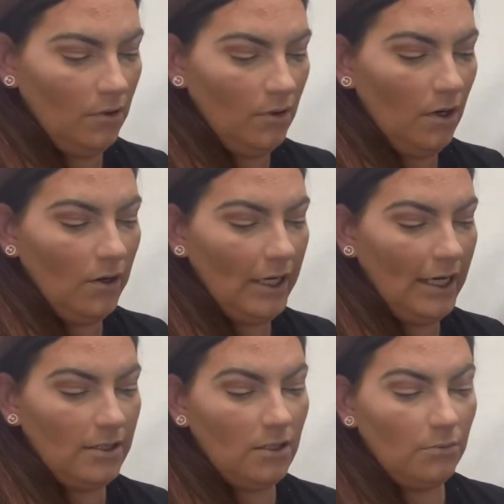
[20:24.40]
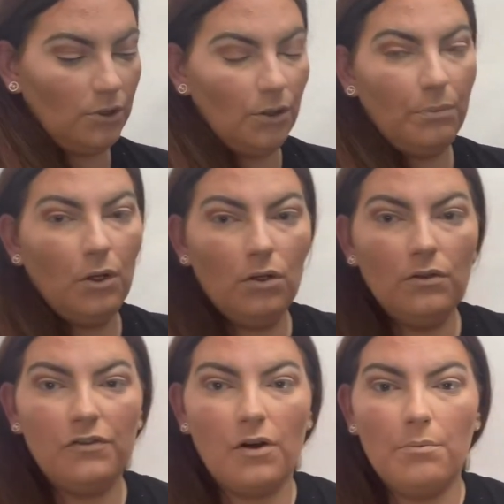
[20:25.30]
Okay, so I'm going to pull
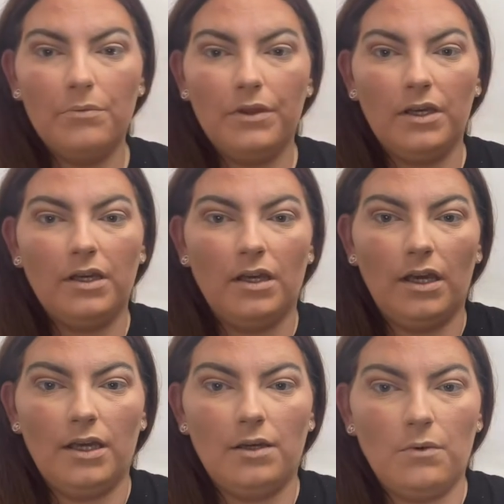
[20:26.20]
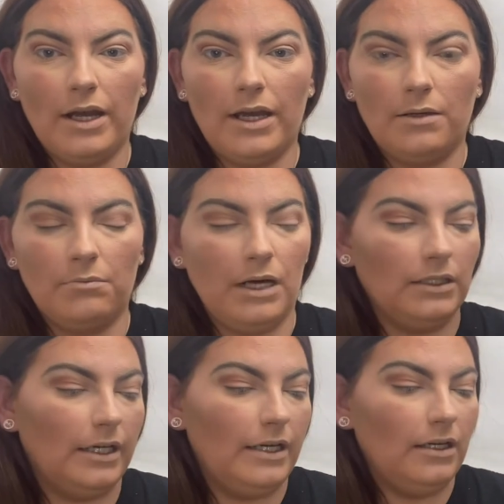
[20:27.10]
from the EYN
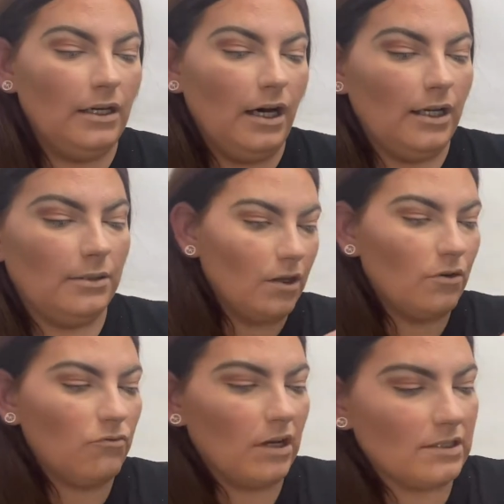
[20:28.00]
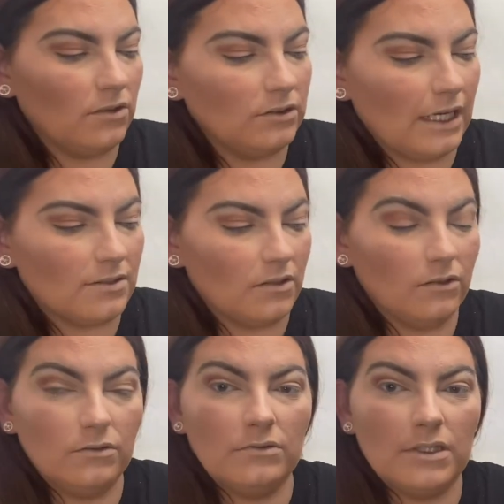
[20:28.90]
palette, and I'm Razzle Dazzle,
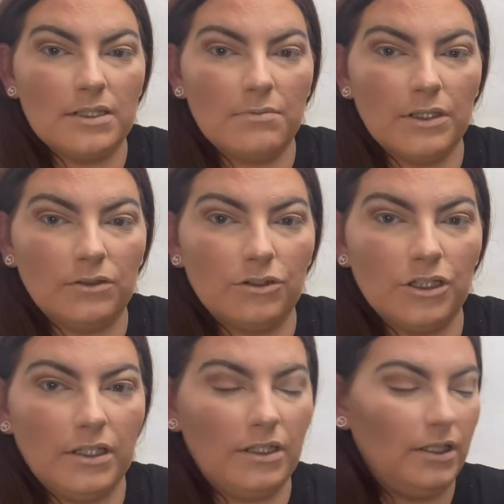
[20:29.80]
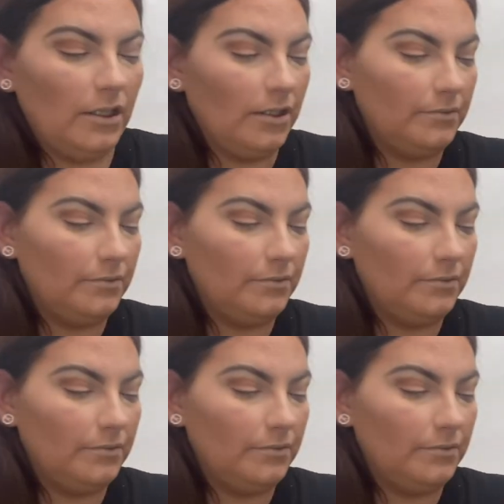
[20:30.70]
this middle shade here.